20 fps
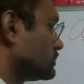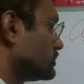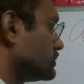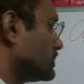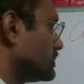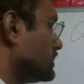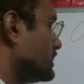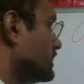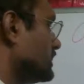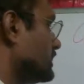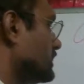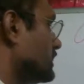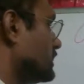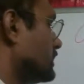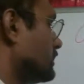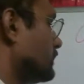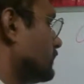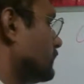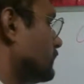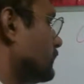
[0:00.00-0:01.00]
3,
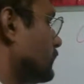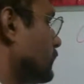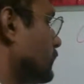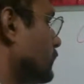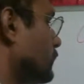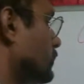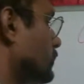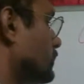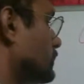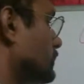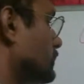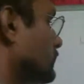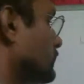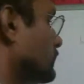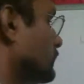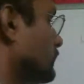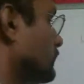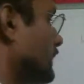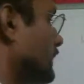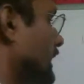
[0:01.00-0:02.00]
4,
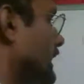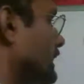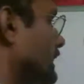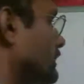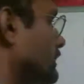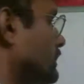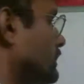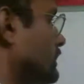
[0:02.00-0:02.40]
5,